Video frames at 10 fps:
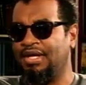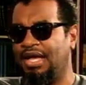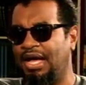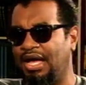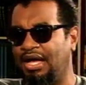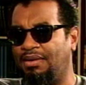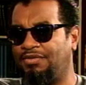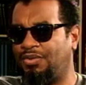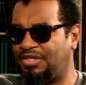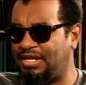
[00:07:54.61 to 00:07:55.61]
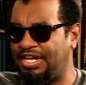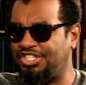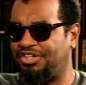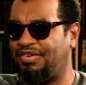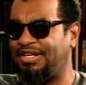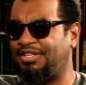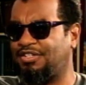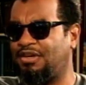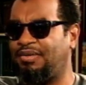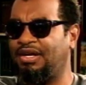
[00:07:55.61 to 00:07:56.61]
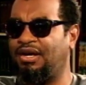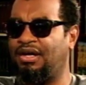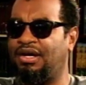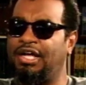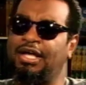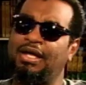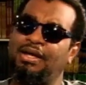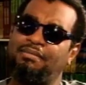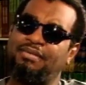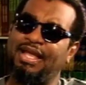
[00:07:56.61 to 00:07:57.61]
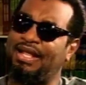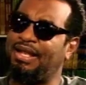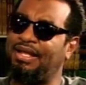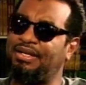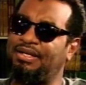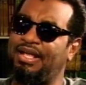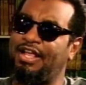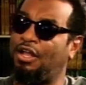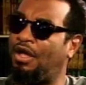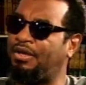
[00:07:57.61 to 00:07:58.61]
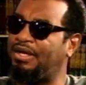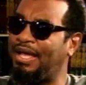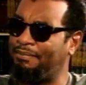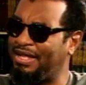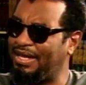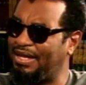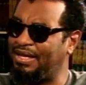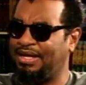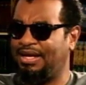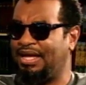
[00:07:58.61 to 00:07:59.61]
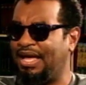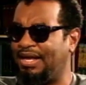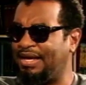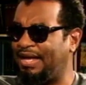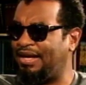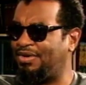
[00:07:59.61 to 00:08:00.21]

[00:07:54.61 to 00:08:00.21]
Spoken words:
2 other Nigerian writers coming are Helen Habila and Helen